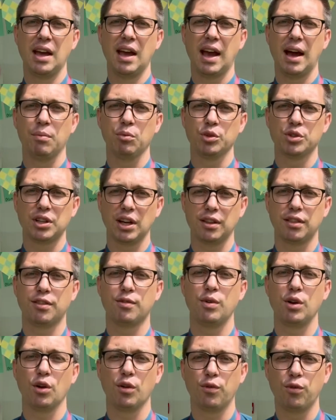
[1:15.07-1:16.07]
and will take
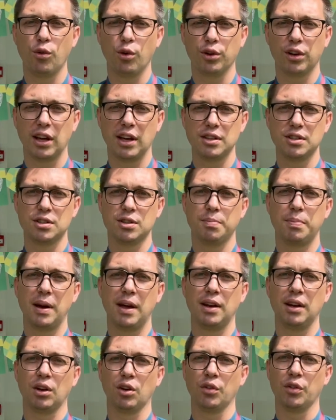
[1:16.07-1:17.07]
three or four days
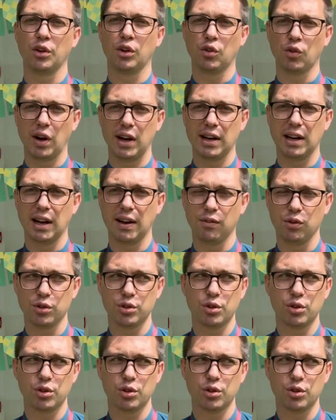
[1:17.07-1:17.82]
depending on the grade level.